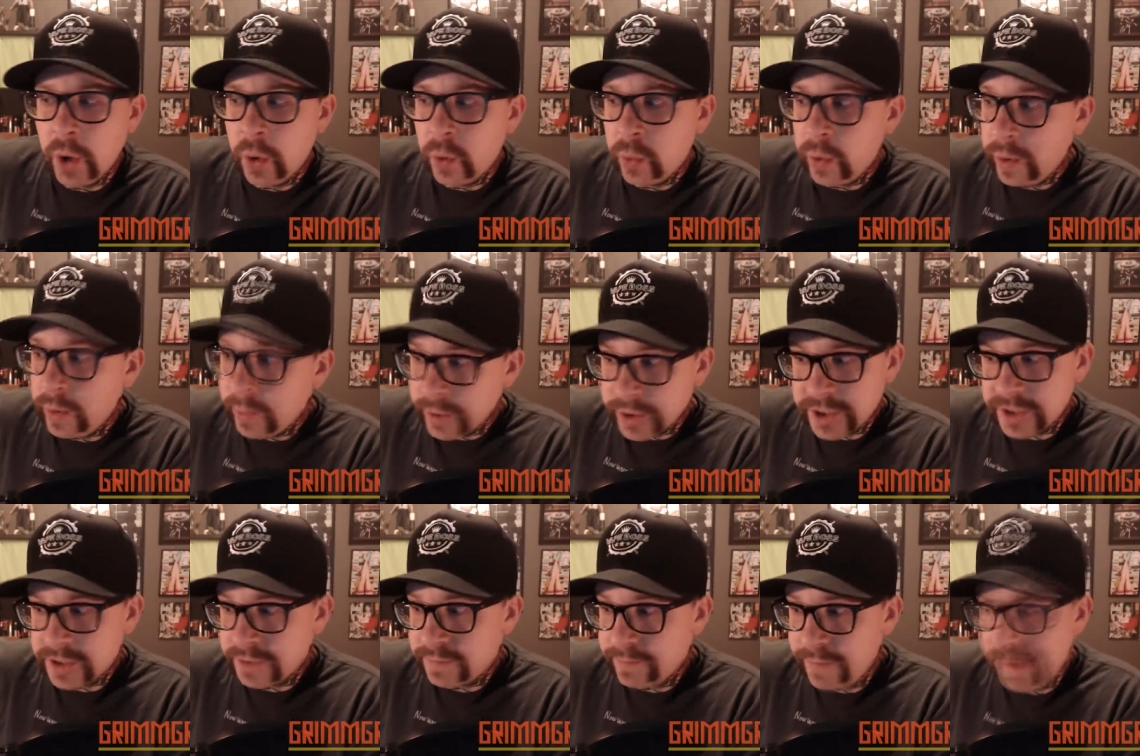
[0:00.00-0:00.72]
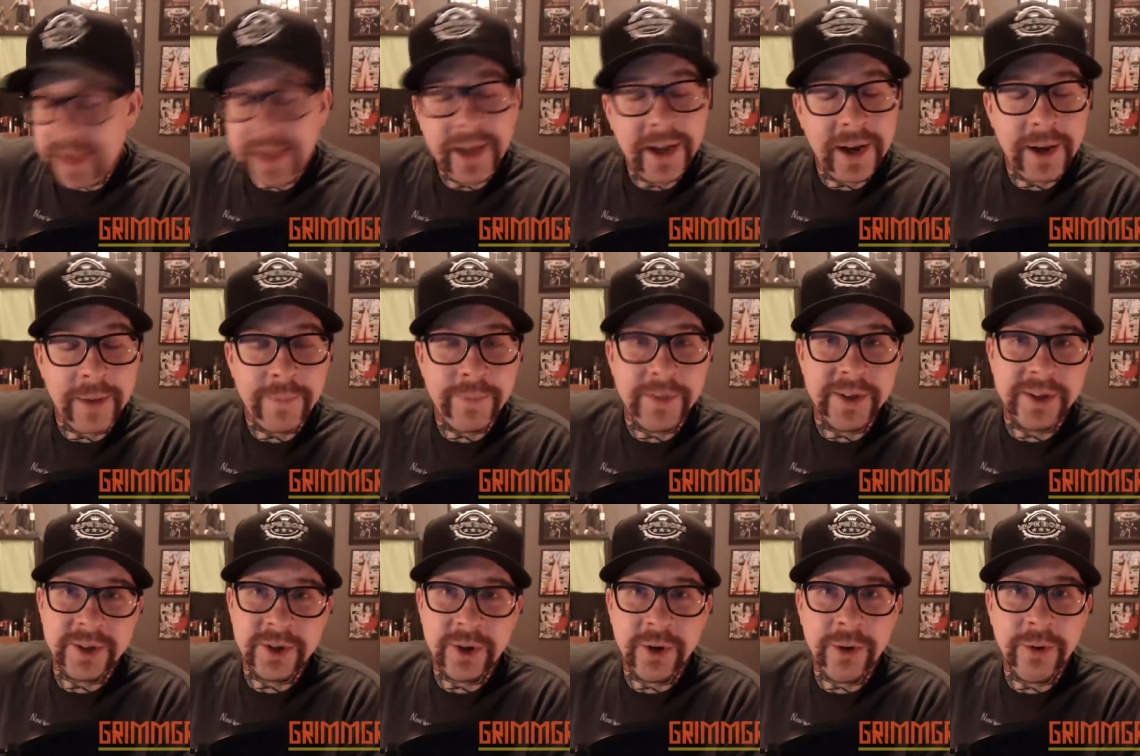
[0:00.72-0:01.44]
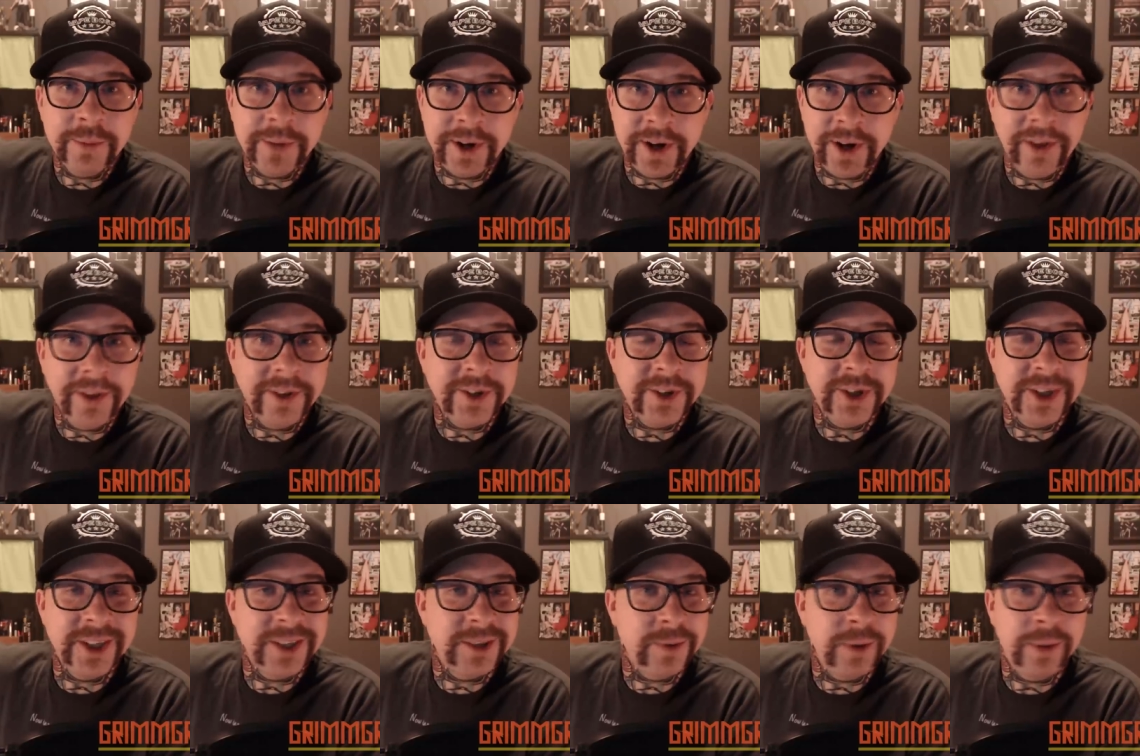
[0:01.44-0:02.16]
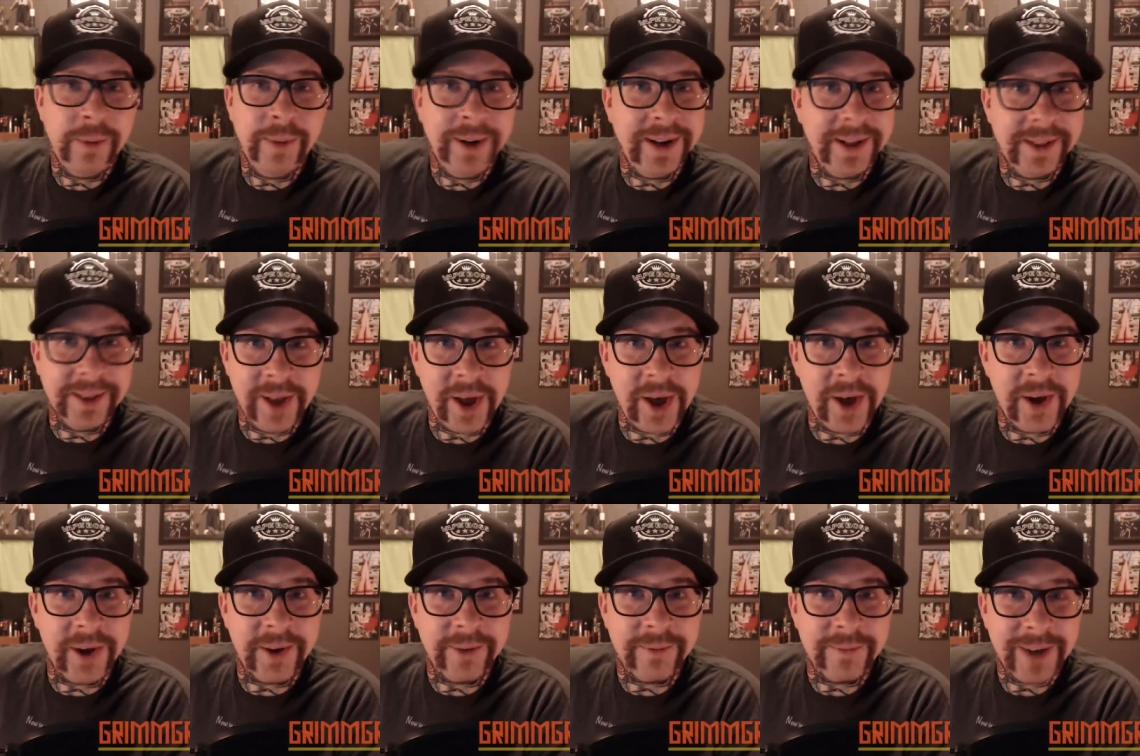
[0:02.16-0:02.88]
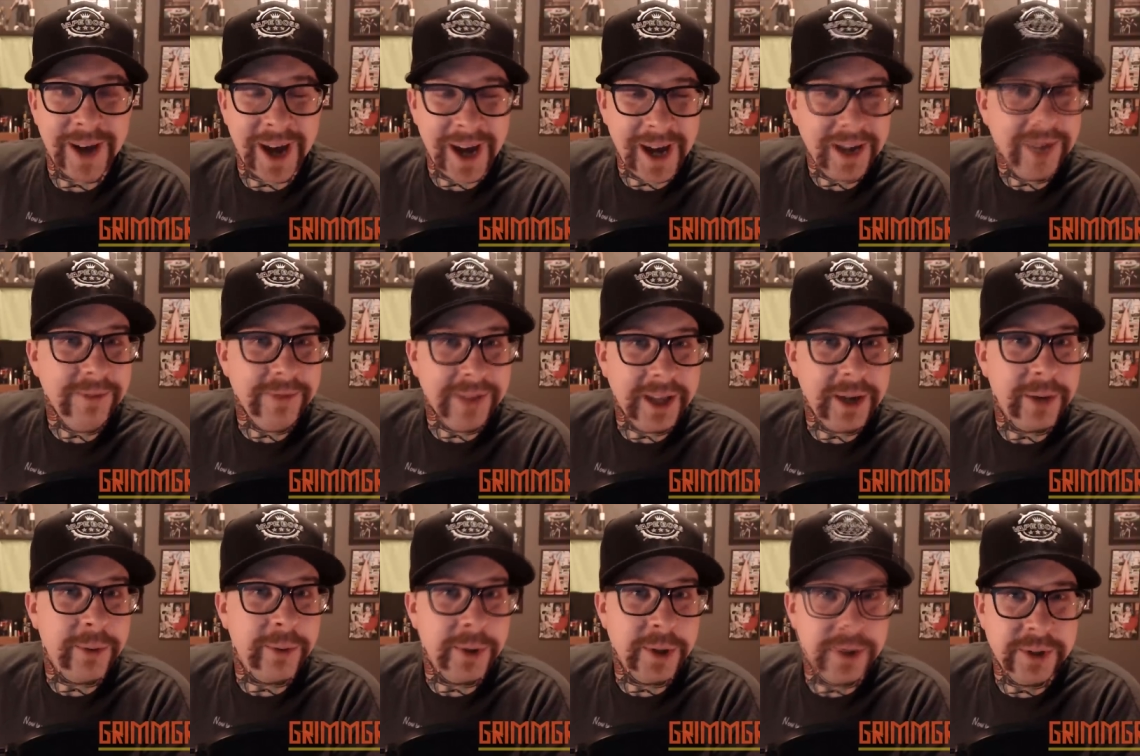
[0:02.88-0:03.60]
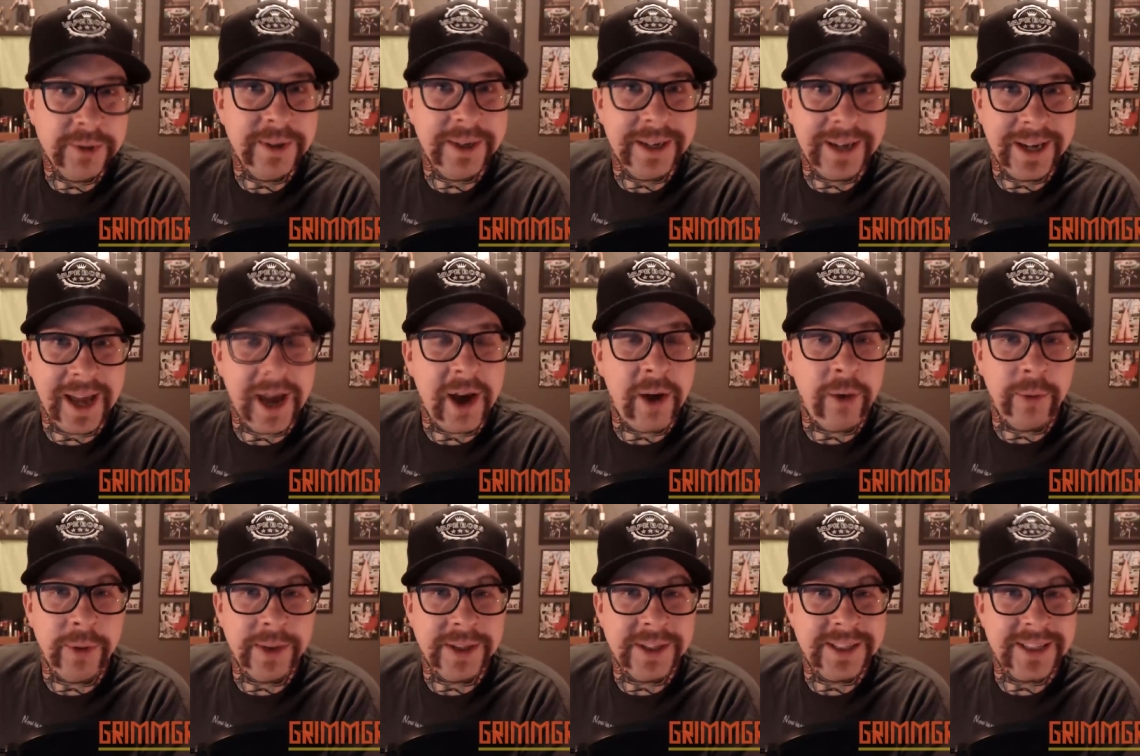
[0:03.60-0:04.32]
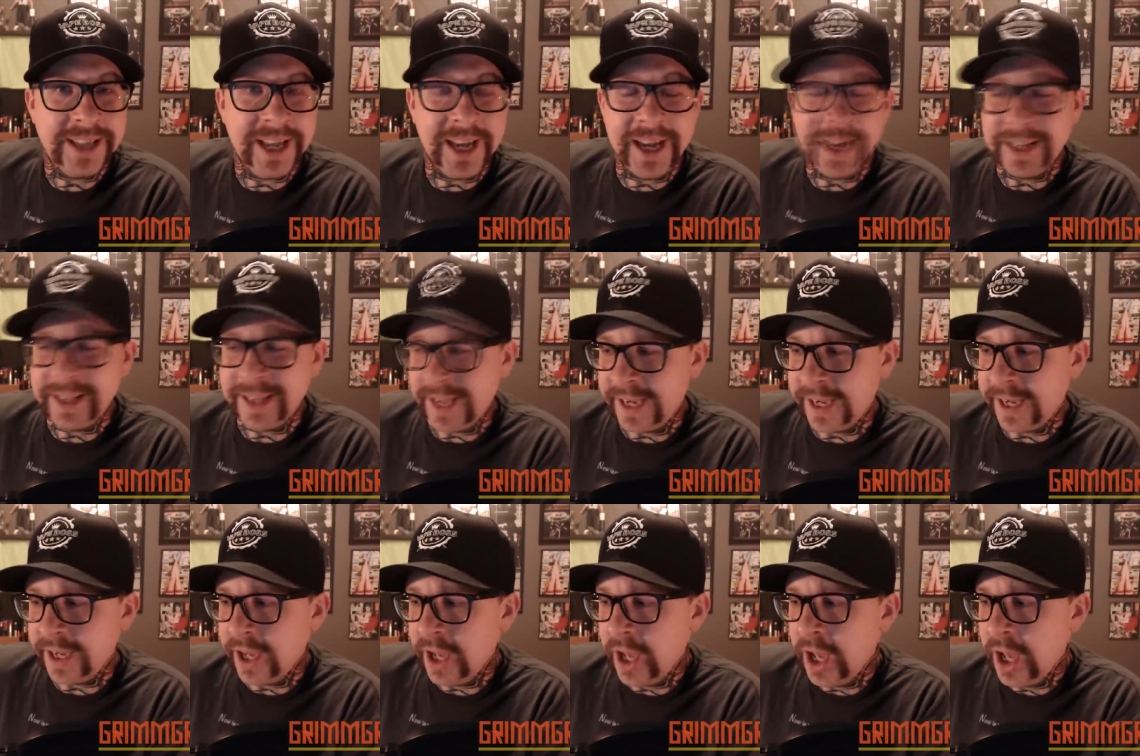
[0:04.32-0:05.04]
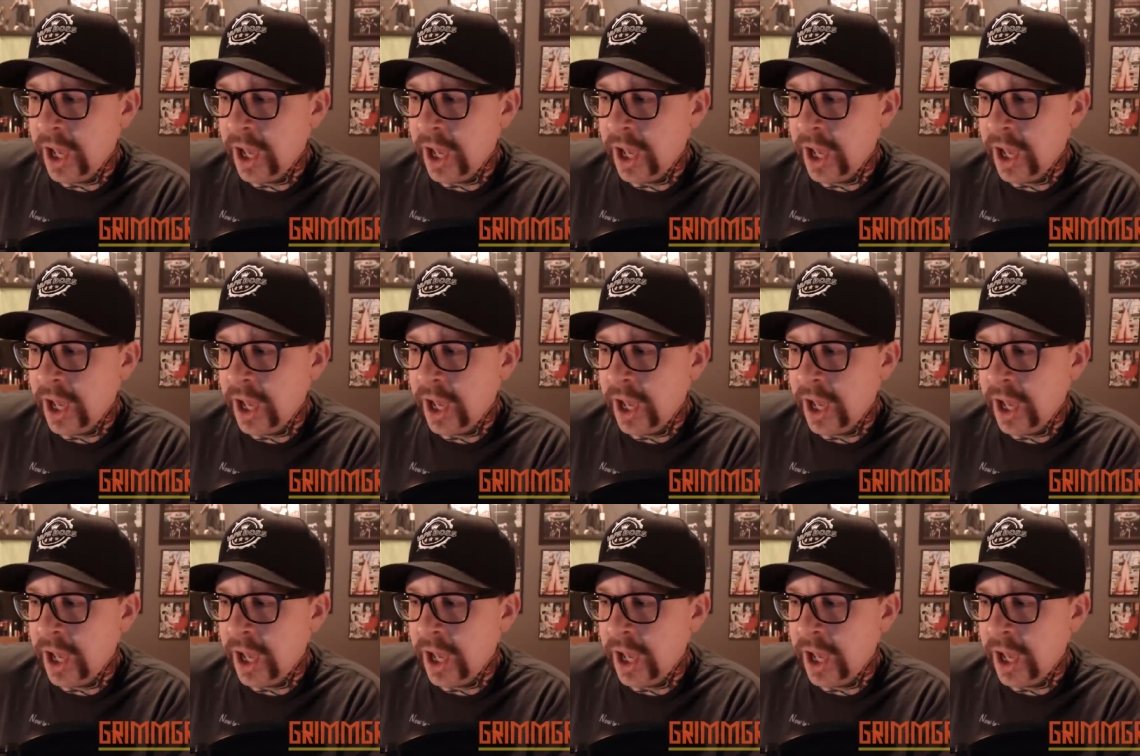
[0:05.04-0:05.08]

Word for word: We were just making up this terminology as we went along, kind of like we're doing now with saying like